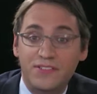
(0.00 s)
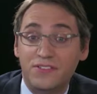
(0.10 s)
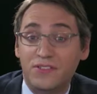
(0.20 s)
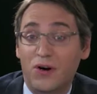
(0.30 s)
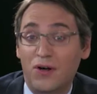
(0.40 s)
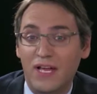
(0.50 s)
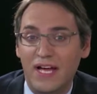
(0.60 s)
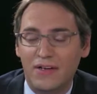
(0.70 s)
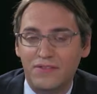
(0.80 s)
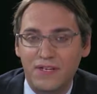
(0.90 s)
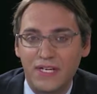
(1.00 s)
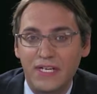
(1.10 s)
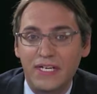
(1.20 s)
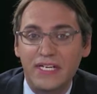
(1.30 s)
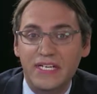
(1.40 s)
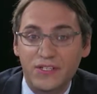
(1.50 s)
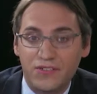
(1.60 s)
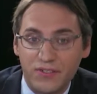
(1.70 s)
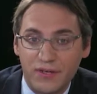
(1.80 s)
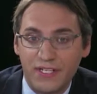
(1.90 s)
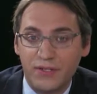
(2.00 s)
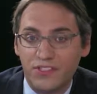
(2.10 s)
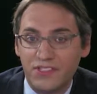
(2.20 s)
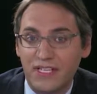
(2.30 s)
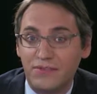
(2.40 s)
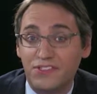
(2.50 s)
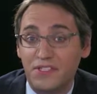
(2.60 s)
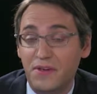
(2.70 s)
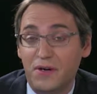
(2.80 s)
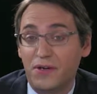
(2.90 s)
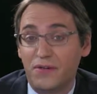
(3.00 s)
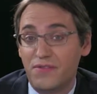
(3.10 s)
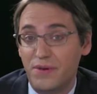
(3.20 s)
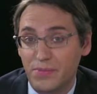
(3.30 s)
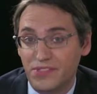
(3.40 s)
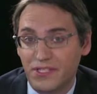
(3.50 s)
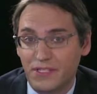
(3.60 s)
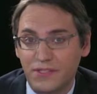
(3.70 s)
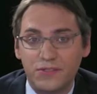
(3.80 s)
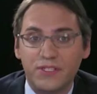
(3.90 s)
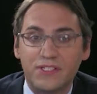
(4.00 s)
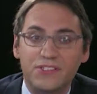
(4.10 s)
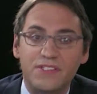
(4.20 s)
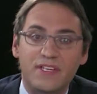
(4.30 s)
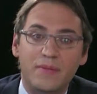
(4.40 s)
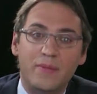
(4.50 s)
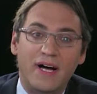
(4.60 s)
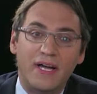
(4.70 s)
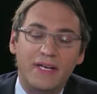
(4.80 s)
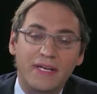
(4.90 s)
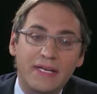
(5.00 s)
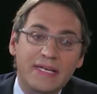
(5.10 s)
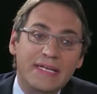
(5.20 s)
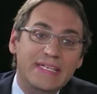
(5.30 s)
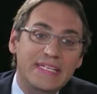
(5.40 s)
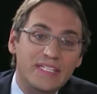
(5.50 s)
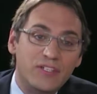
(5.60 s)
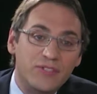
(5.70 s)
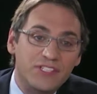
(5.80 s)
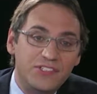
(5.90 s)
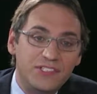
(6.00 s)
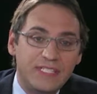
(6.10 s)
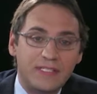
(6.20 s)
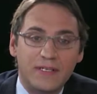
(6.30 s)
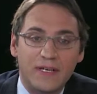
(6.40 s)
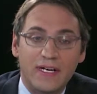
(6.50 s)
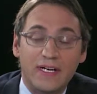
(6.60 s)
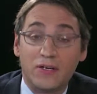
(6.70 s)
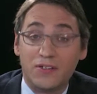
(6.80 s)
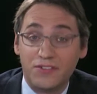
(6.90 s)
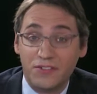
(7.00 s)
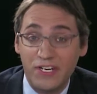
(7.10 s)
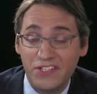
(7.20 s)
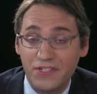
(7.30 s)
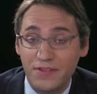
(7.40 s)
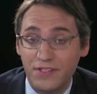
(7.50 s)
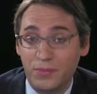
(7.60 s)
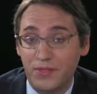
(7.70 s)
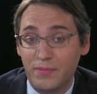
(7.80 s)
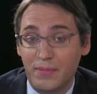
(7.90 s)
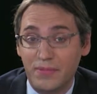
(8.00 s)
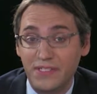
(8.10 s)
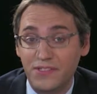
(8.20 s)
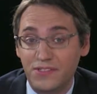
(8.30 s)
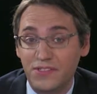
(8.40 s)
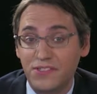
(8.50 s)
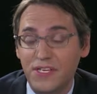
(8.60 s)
all have idiosyncratic risk levels in the order of 3%. So you can see that by increasing concentration in these bottom-up indices,